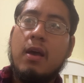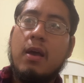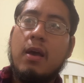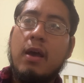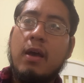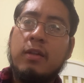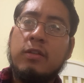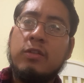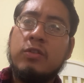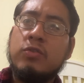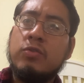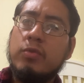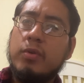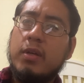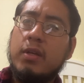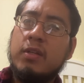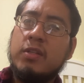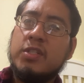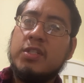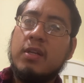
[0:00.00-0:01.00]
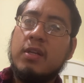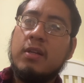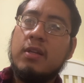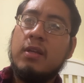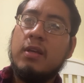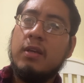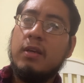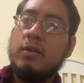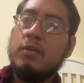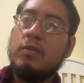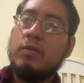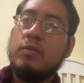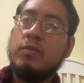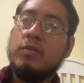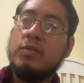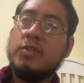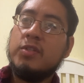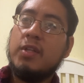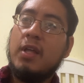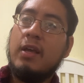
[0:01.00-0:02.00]
and trees and
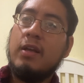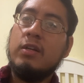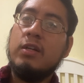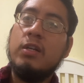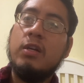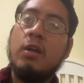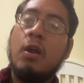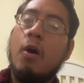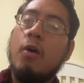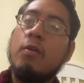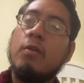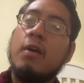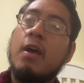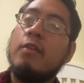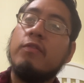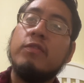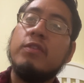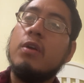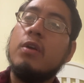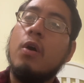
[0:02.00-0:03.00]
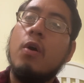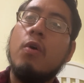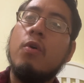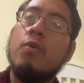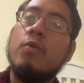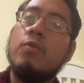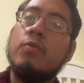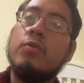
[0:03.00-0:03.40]
hills they long have known.